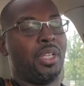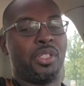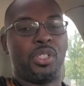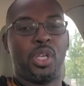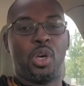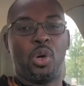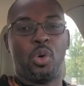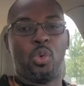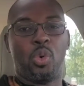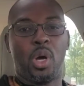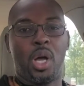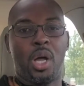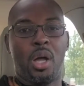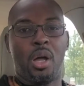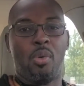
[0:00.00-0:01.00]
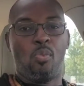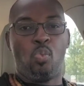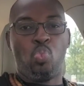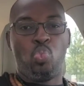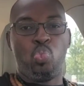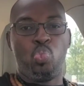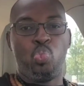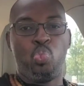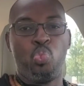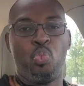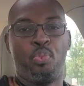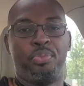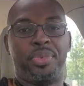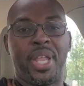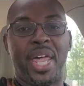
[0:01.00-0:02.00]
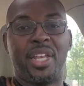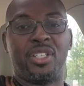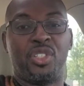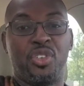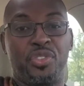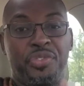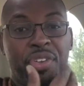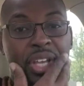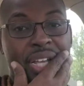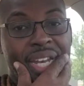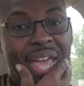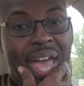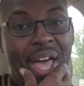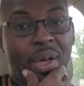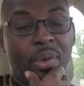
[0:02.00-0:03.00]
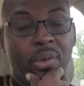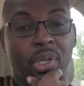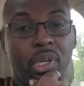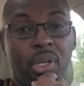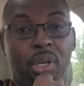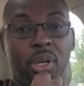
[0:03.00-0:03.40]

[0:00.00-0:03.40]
So now that you figured out